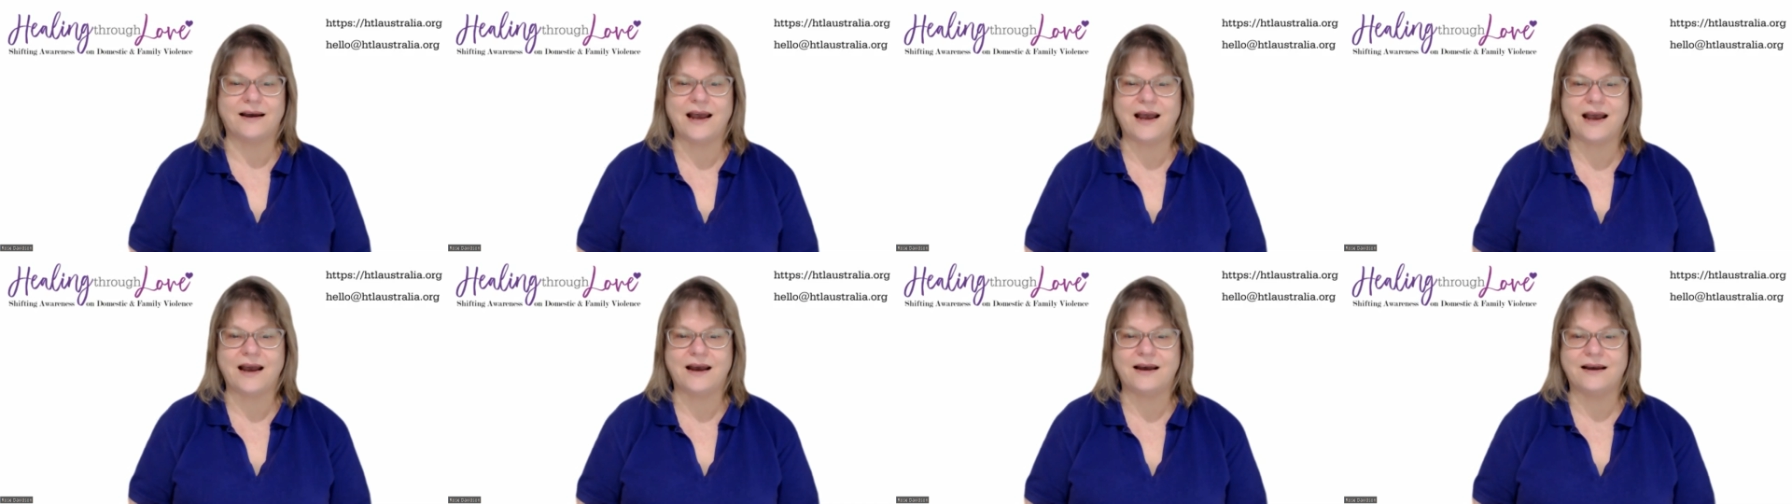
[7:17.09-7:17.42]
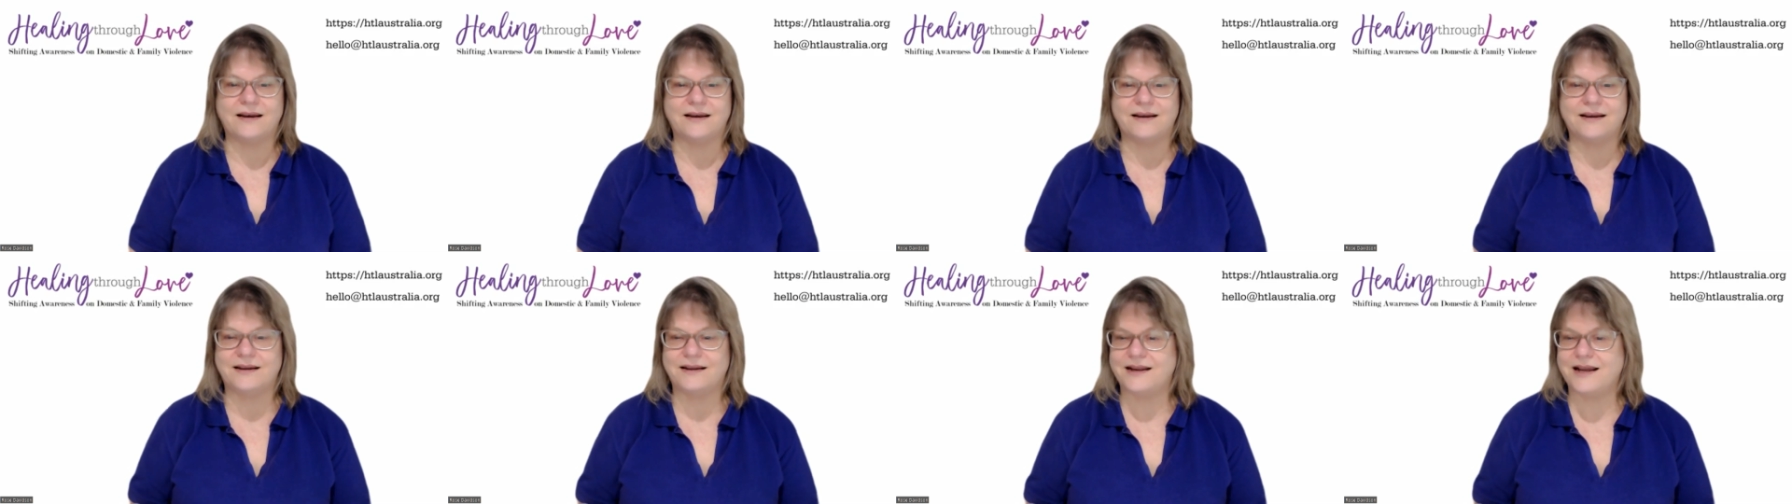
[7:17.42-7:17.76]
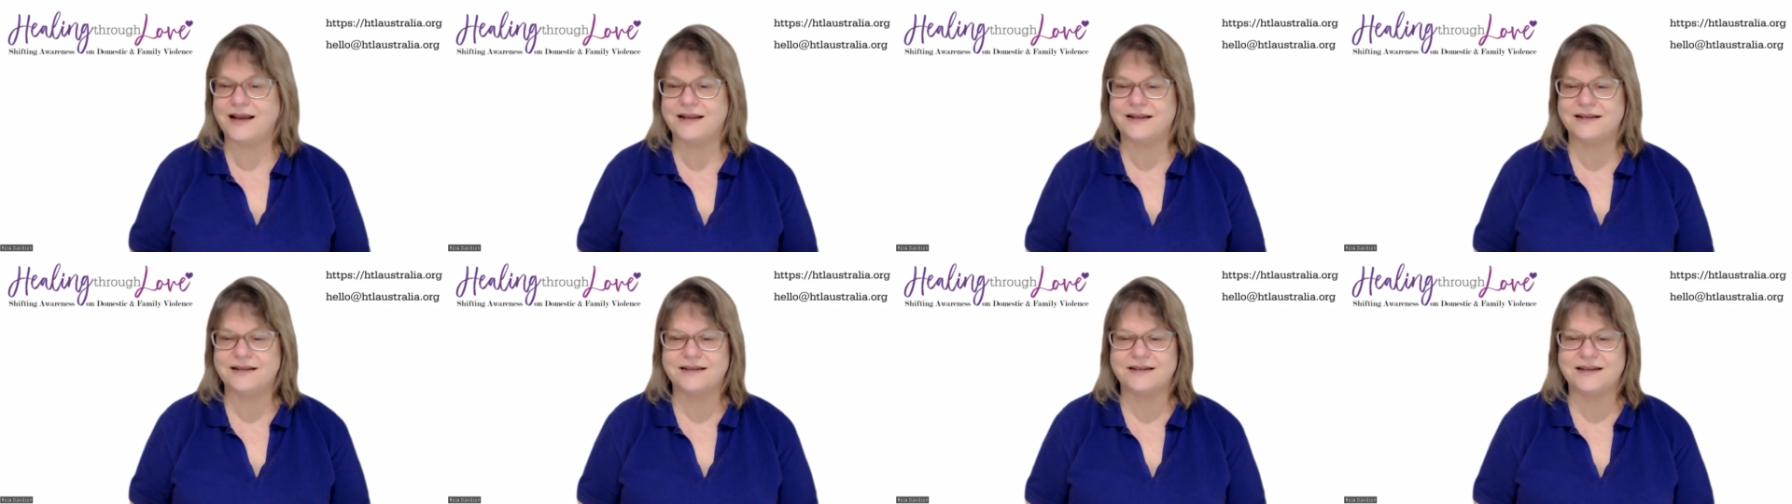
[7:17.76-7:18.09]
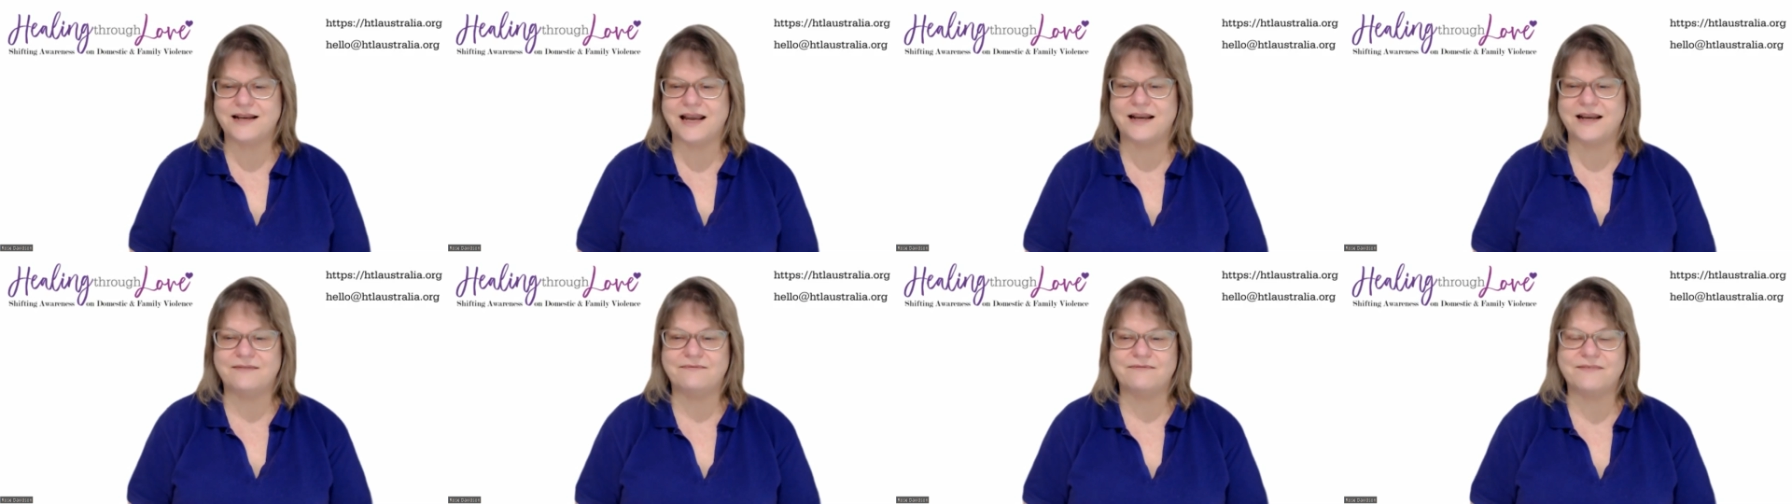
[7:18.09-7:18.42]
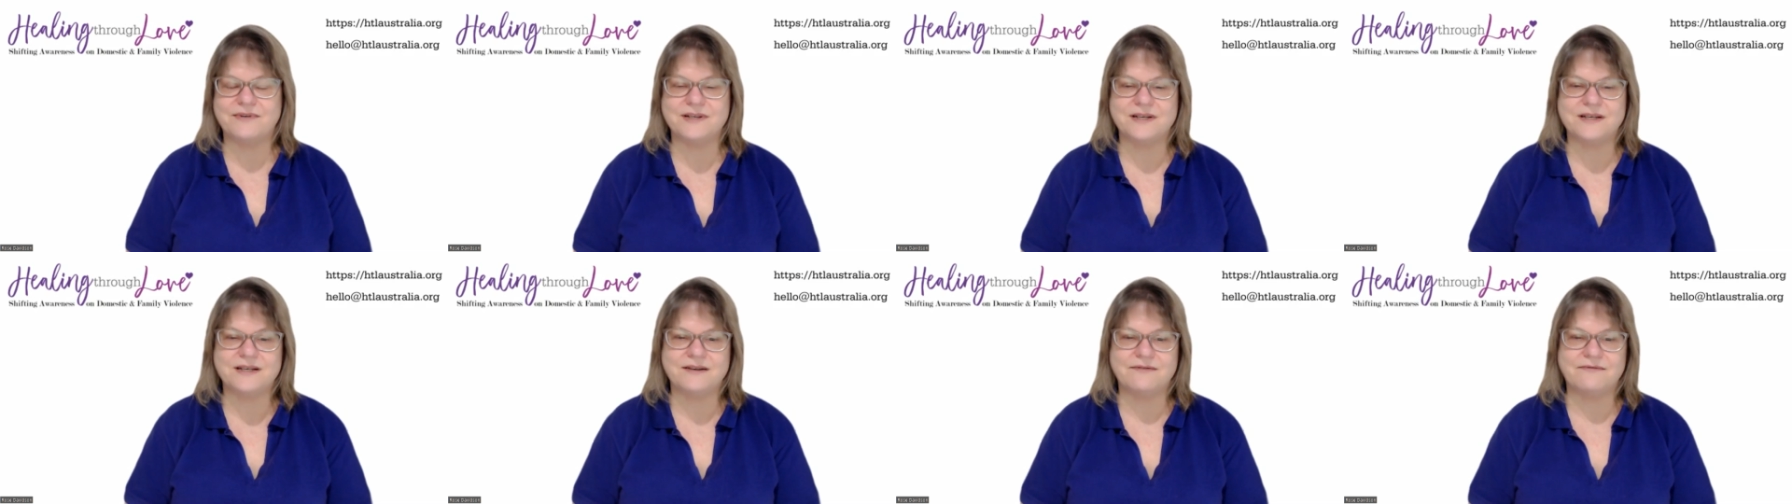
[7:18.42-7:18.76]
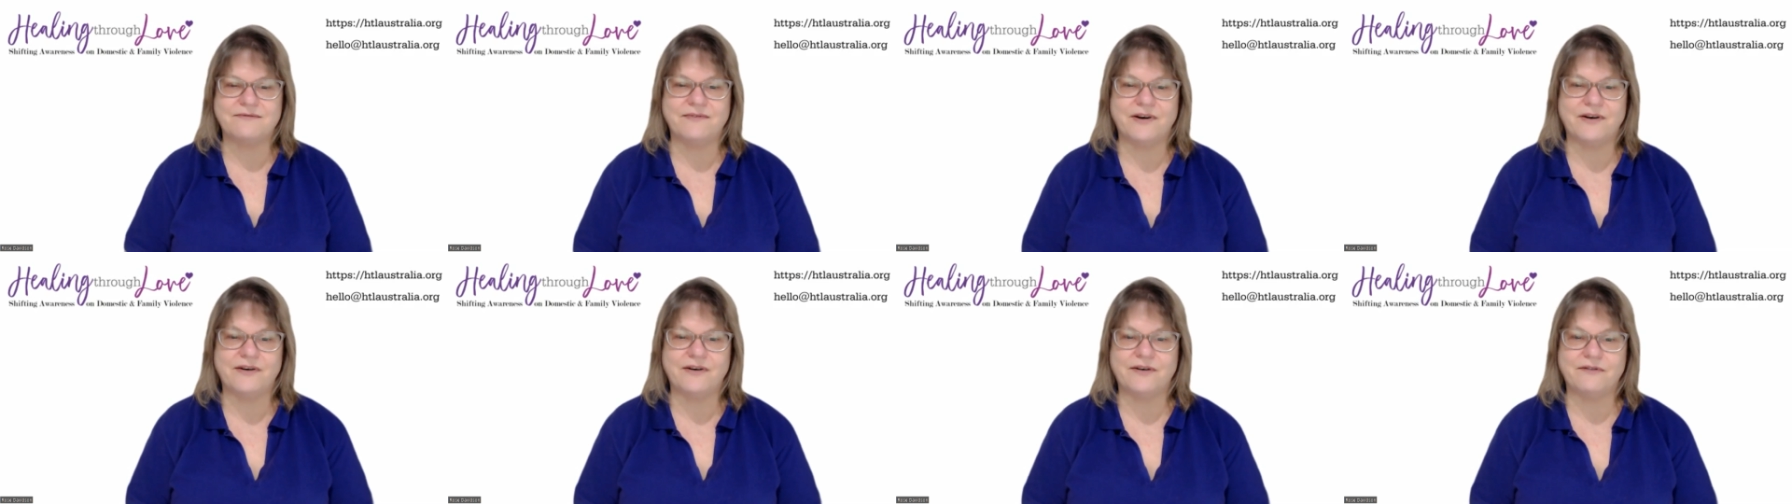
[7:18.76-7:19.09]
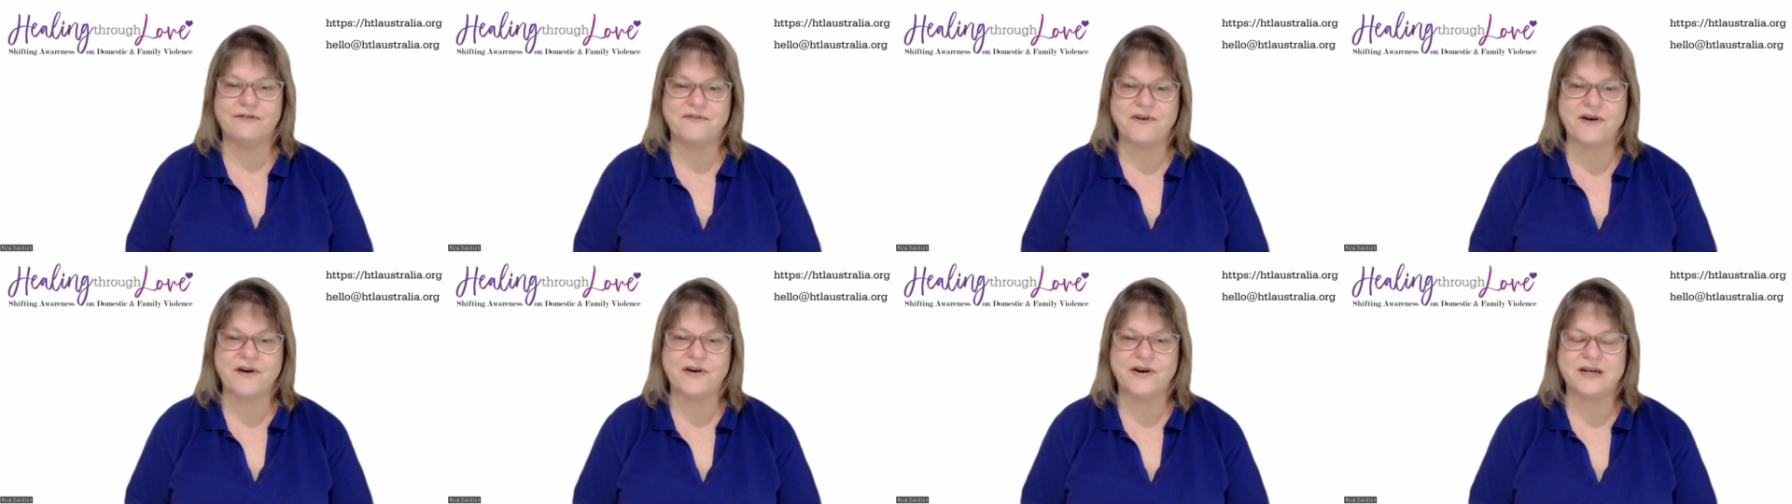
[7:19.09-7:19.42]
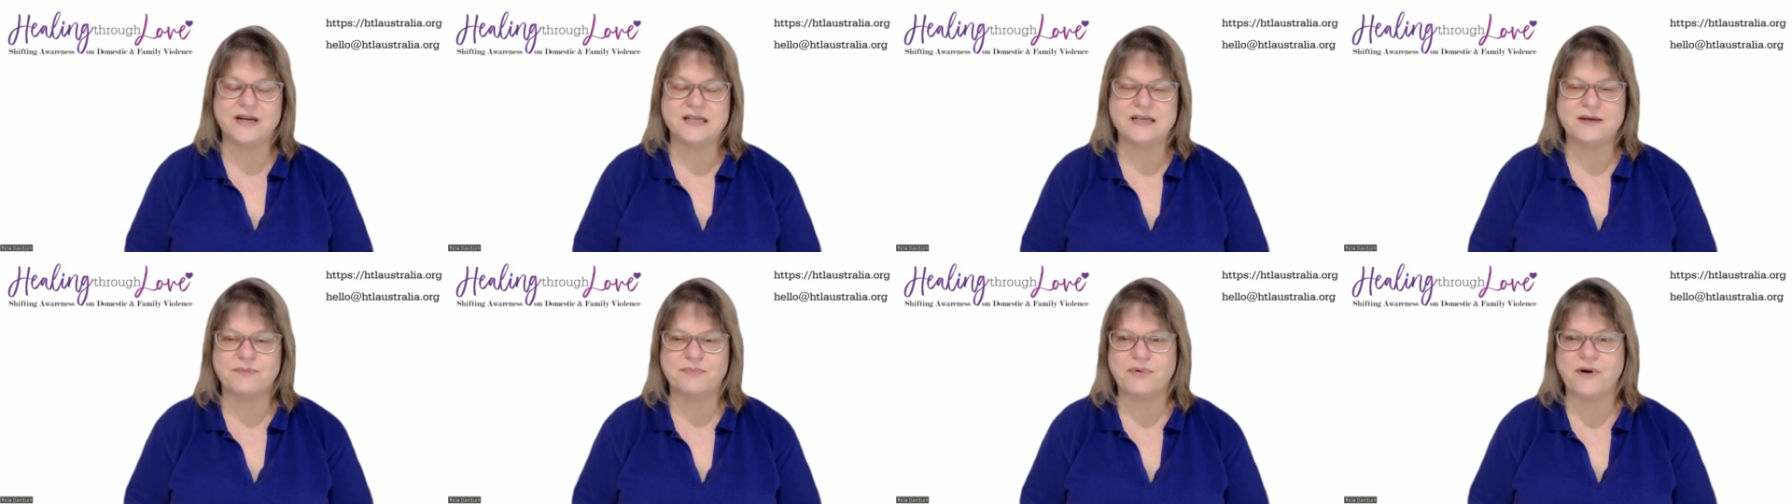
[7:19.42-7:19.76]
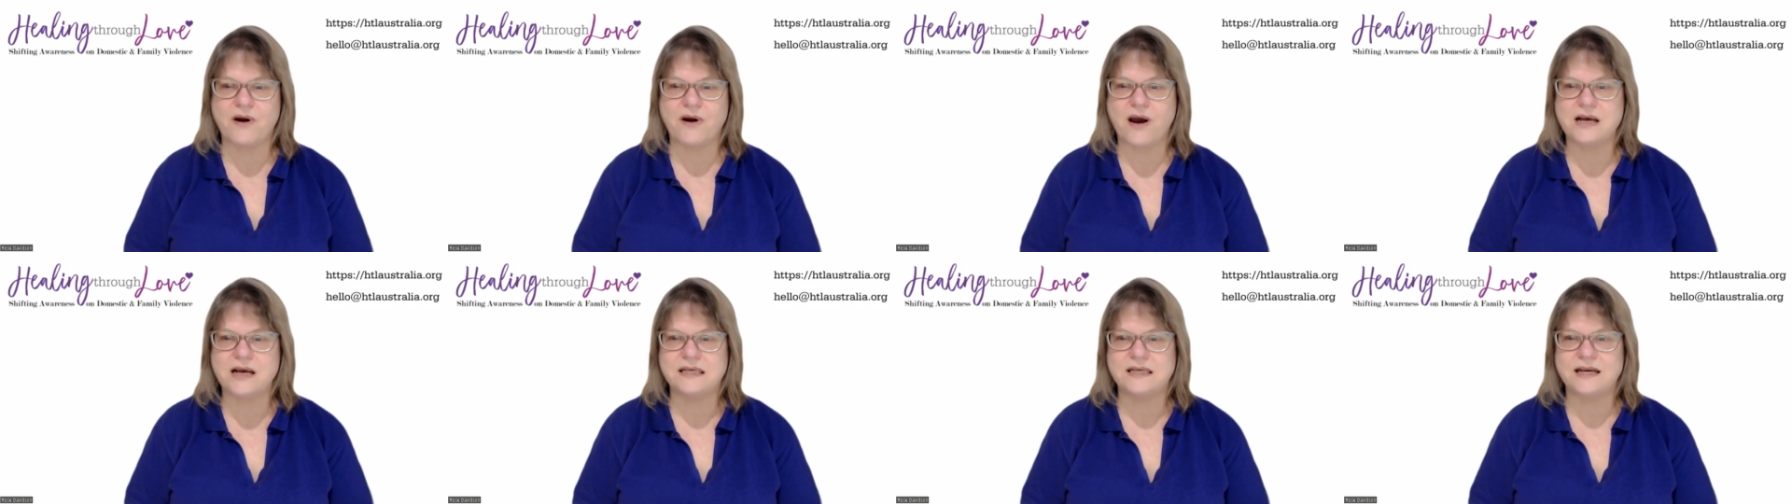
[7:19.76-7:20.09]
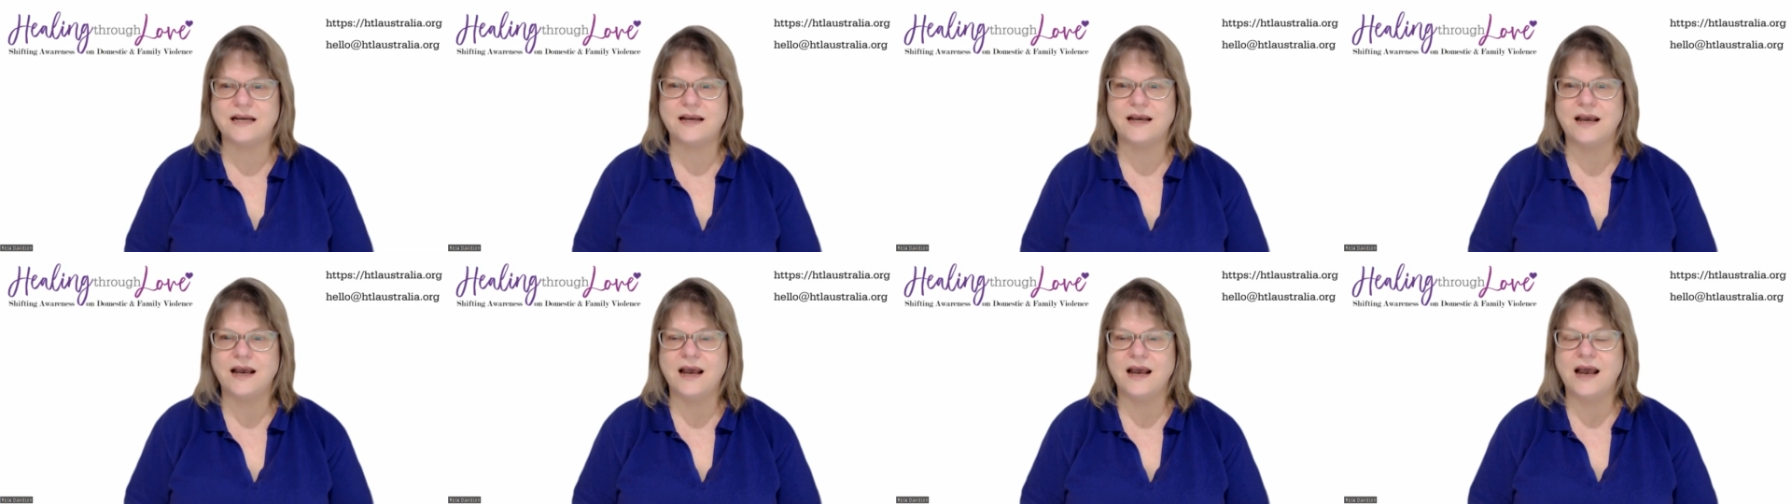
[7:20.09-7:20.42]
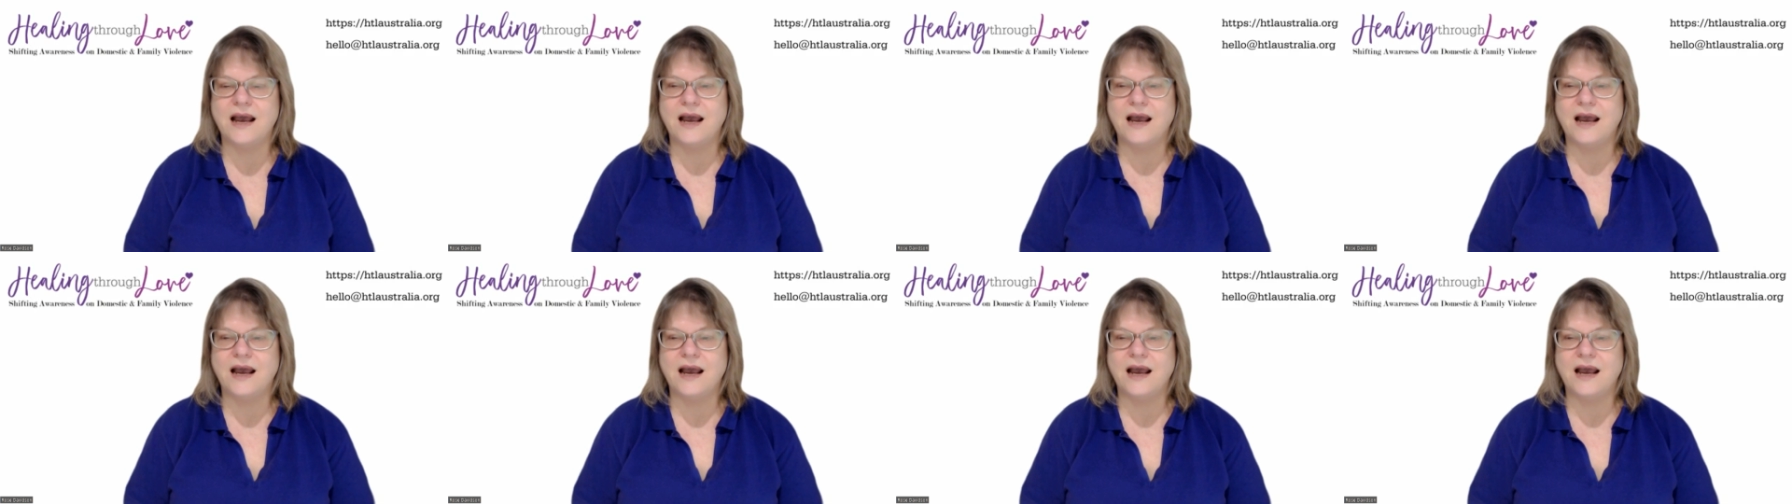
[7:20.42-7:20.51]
It was very, very surprising.